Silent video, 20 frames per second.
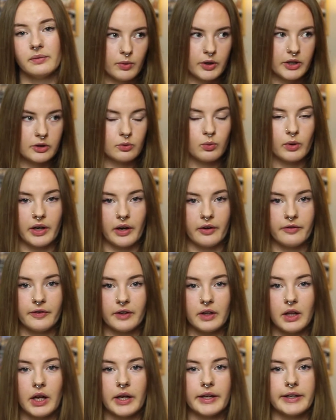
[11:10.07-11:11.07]
Because when I
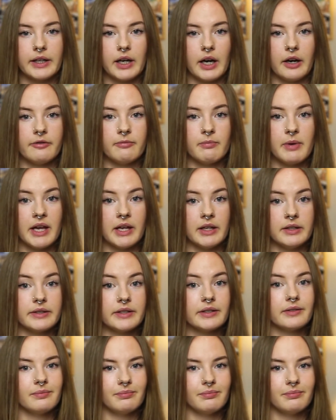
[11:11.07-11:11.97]
feel like I've made